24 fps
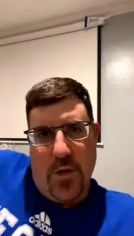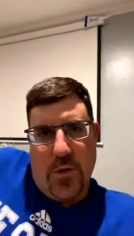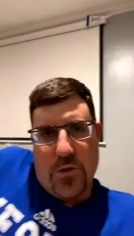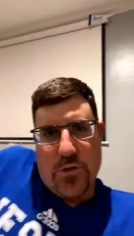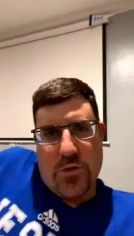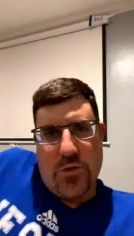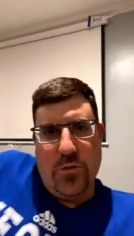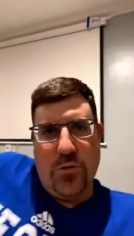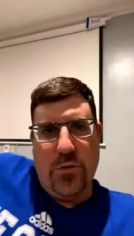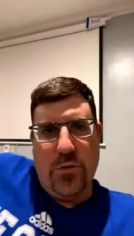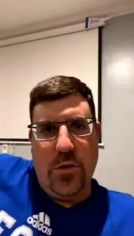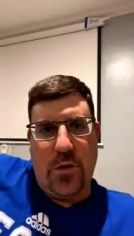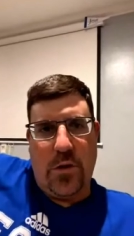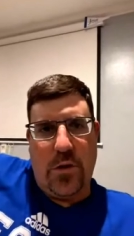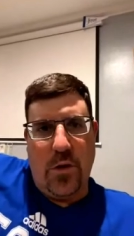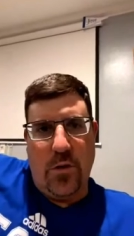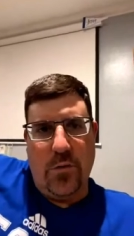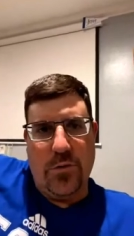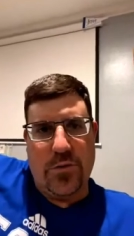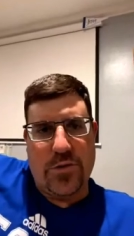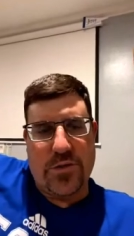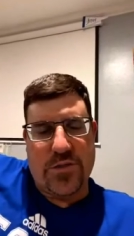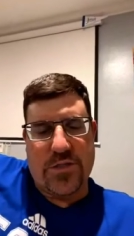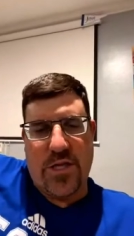two good
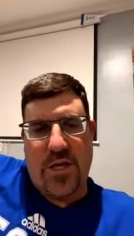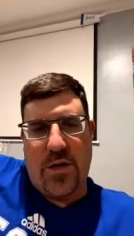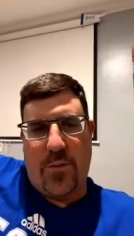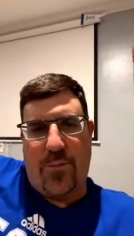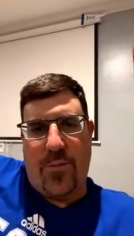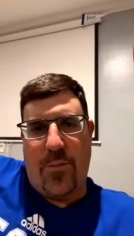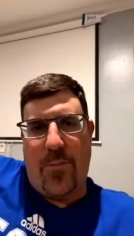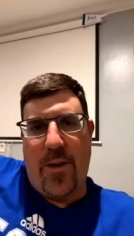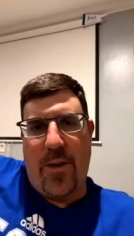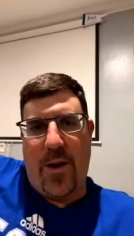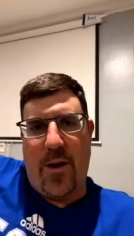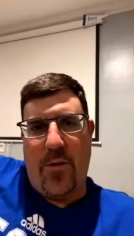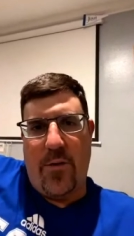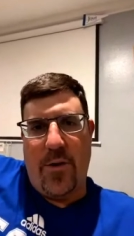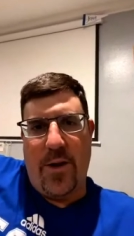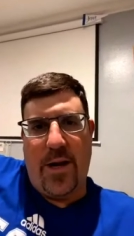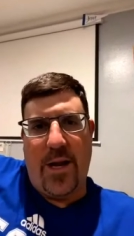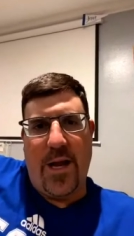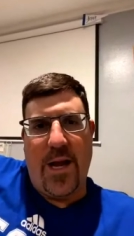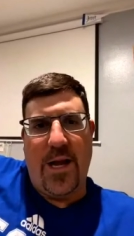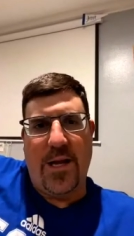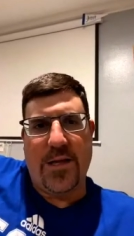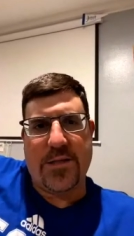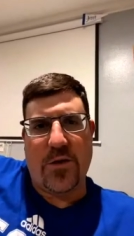coaches that are preparing the
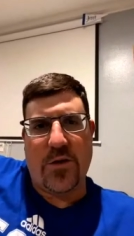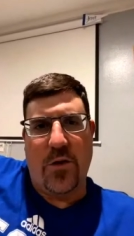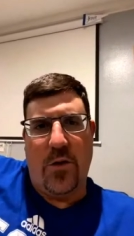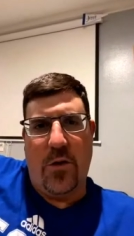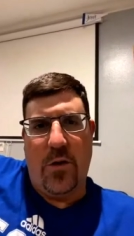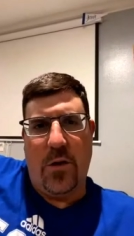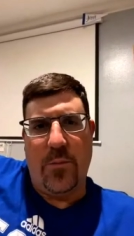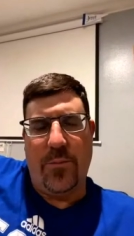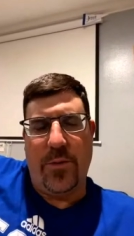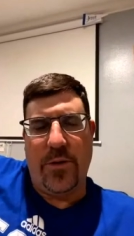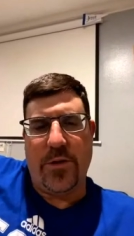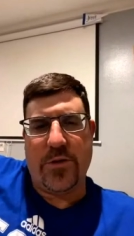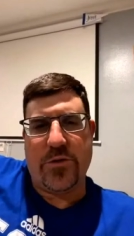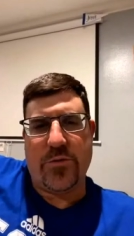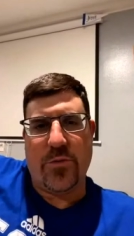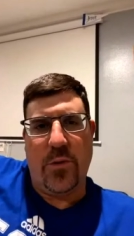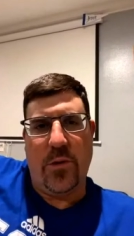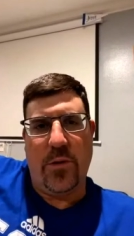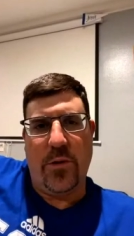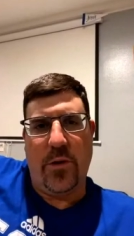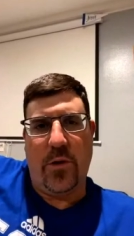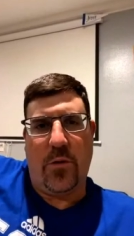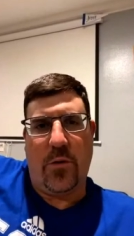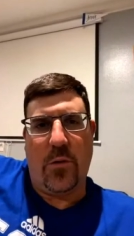guys hard. But it's
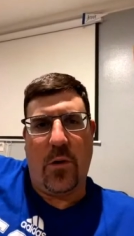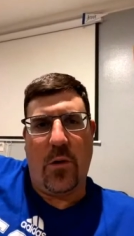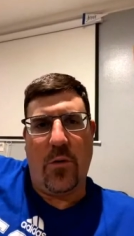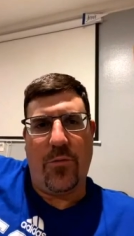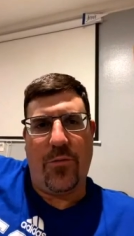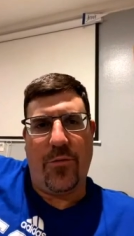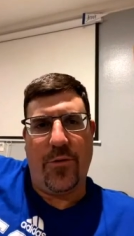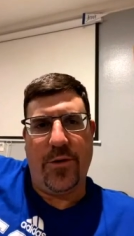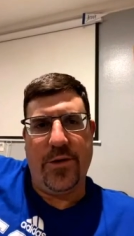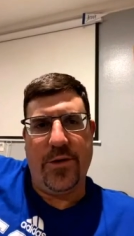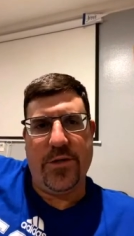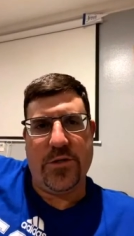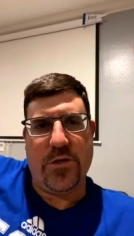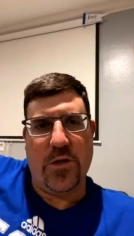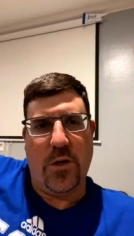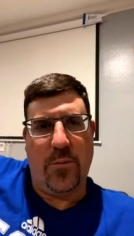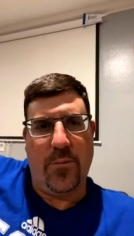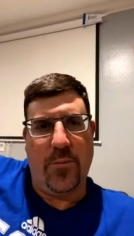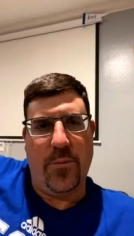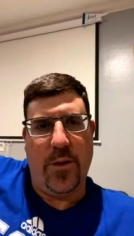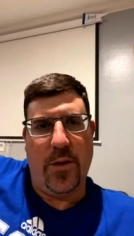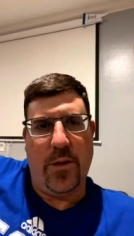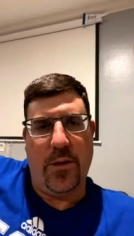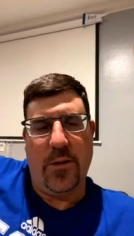really the growth of these
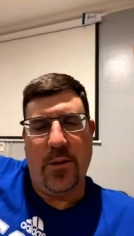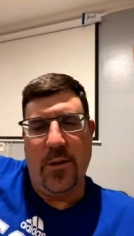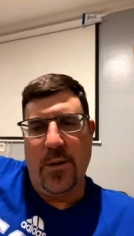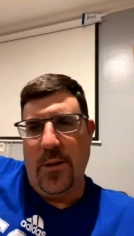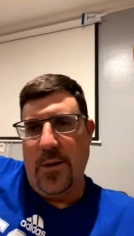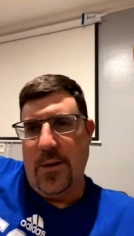young men.